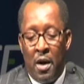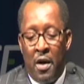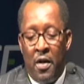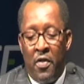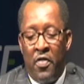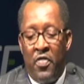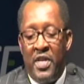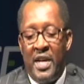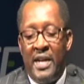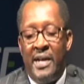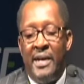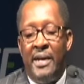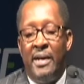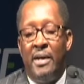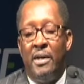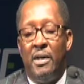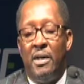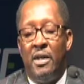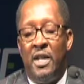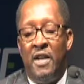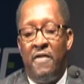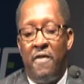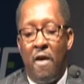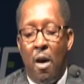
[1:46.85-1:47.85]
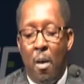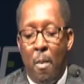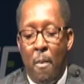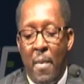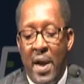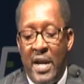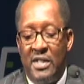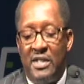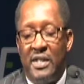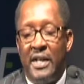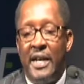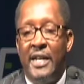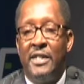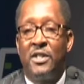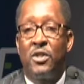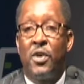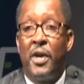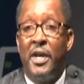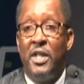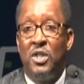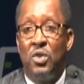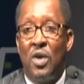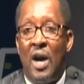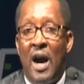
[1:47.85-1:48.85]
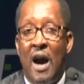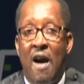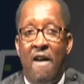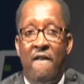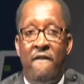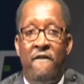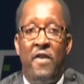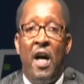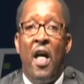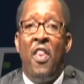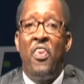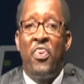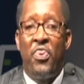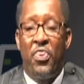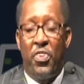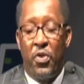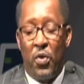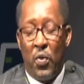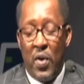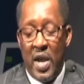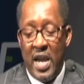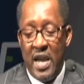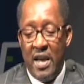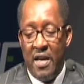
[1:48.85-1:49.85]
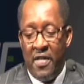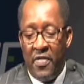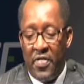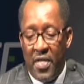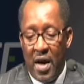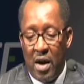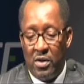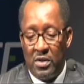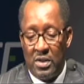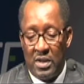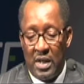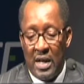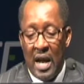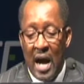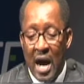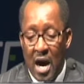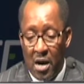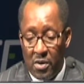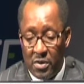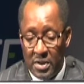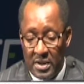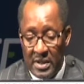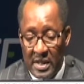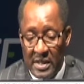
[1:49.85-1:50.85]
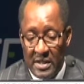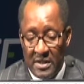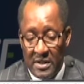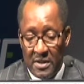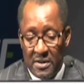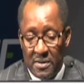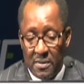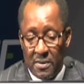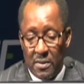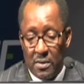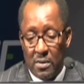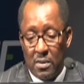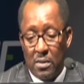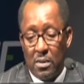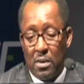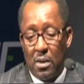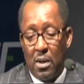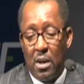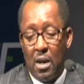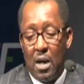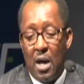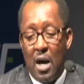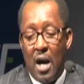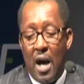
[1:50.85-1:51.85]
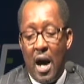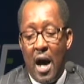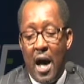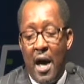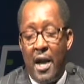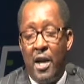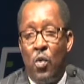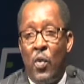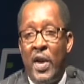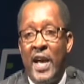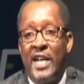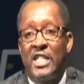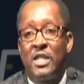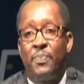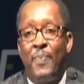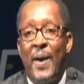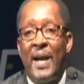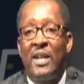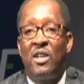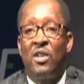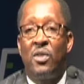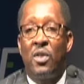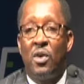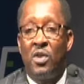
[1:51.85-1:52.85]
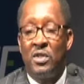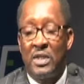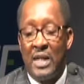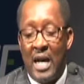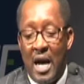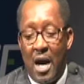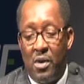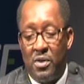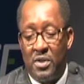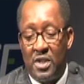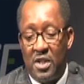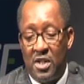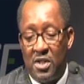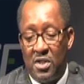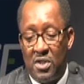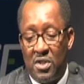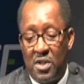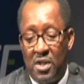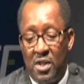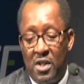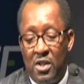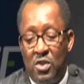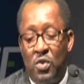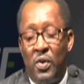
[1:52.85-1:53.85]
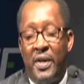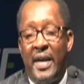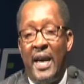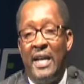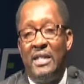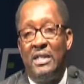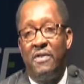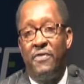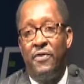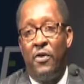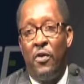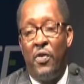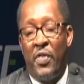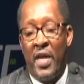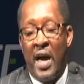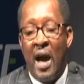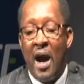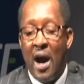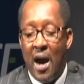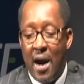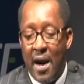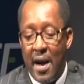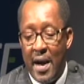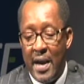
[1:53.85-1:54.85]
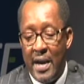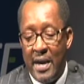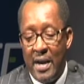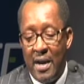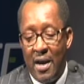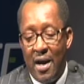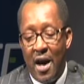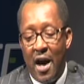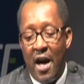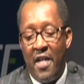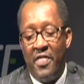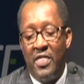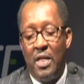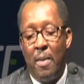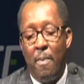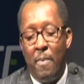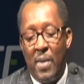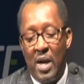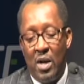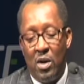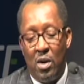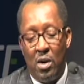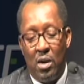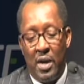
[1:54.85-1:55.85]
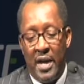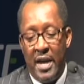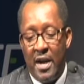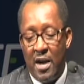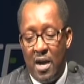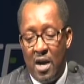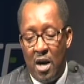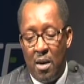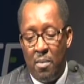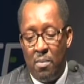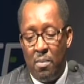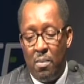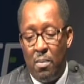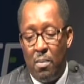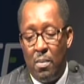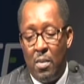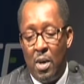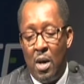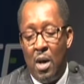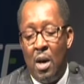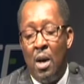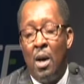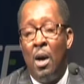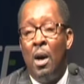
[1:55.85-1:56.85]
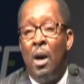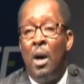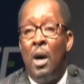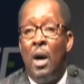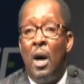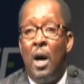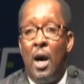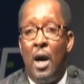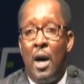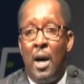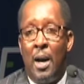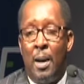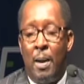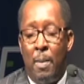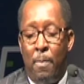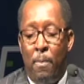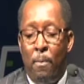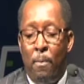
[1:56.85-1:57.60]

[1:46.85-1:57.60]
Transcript: The development is going to have 3,000 houses, and we expect those houses to cater for the high and the middle income uh,